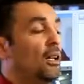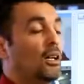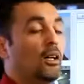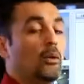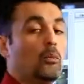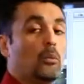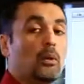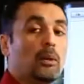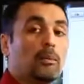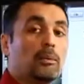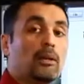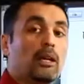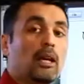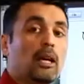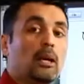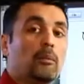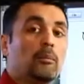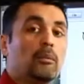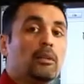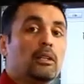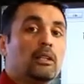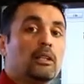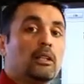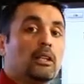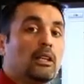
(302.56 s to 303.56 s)

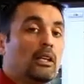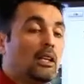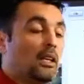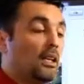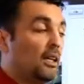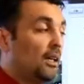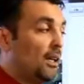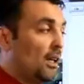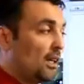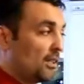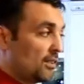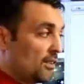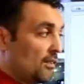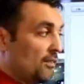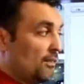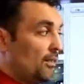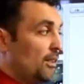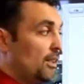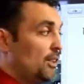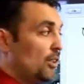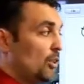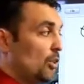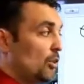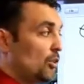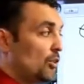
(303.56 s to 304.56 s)
webcam. as a
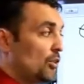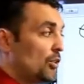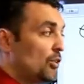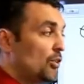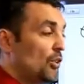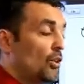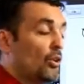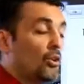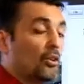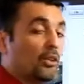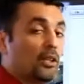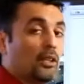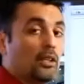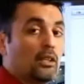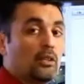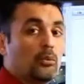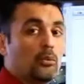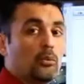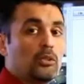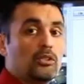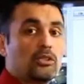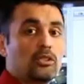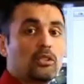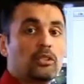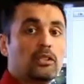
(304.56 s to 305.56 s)
video tutorial,
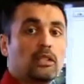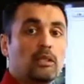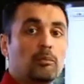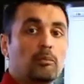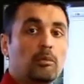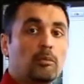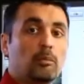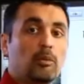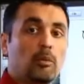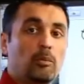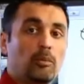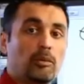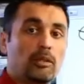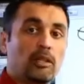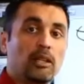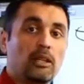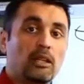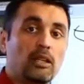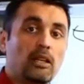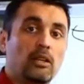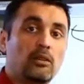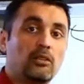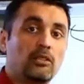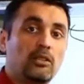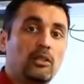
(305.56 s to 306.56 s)
which can then be
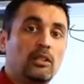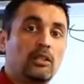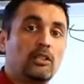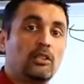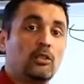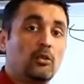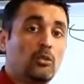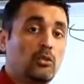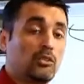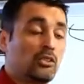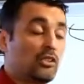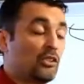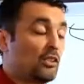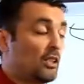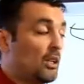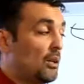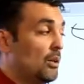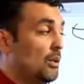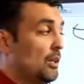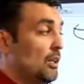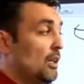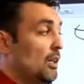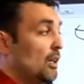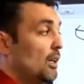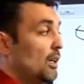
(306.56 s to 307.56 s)
propagated out to any users
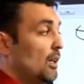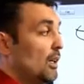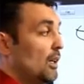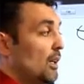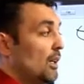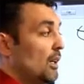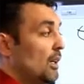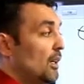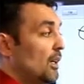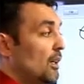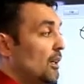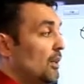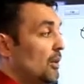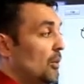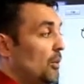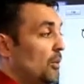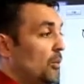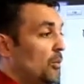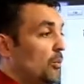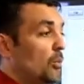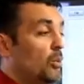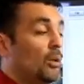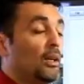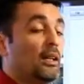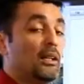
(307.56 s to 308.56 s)
that
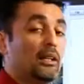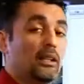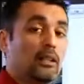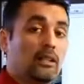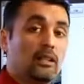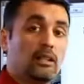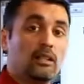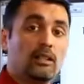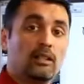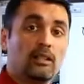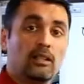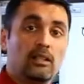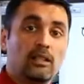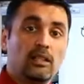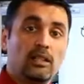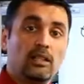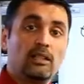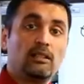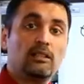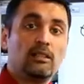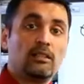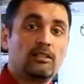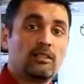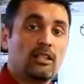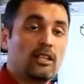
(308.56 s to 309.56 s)
weren't
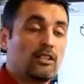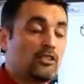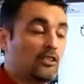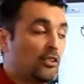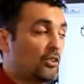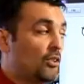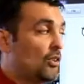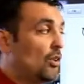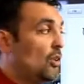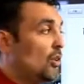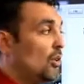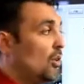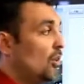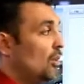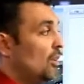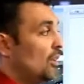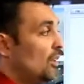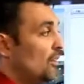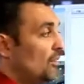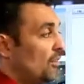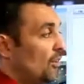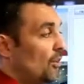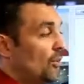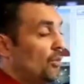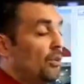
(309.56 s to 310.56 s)
in the session, or
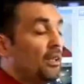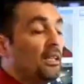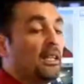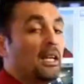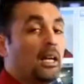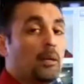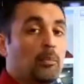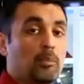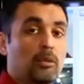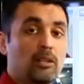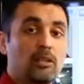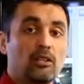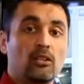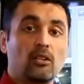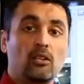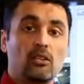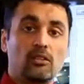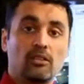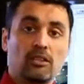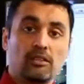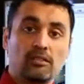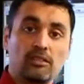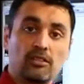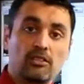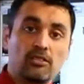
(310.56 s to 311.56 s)
for recapping
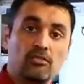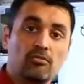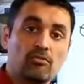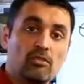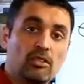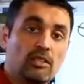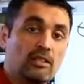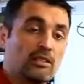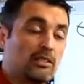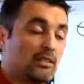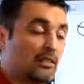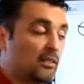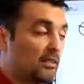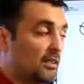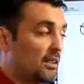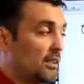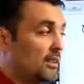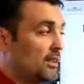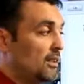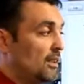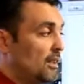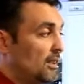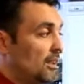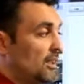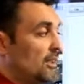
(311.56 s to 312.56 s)
or revision reasons
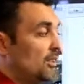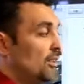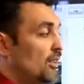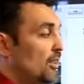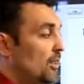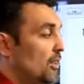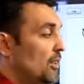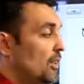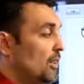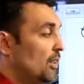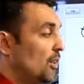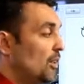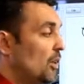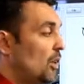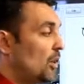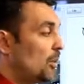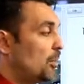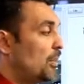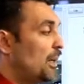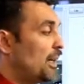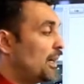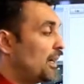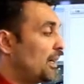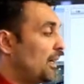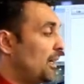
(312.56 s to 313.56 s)
they need to
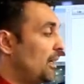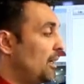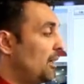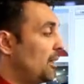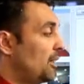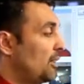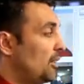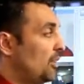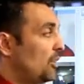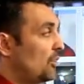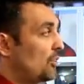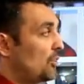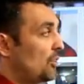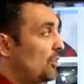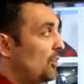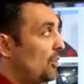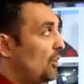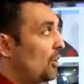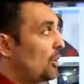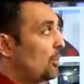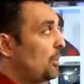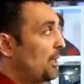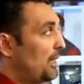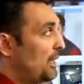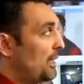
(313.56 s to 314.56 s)
log back,
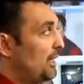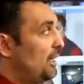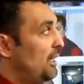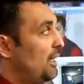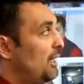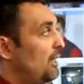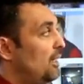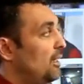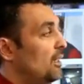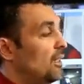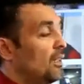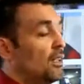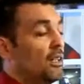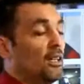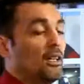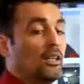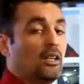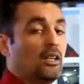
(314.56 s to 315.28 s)
log back in and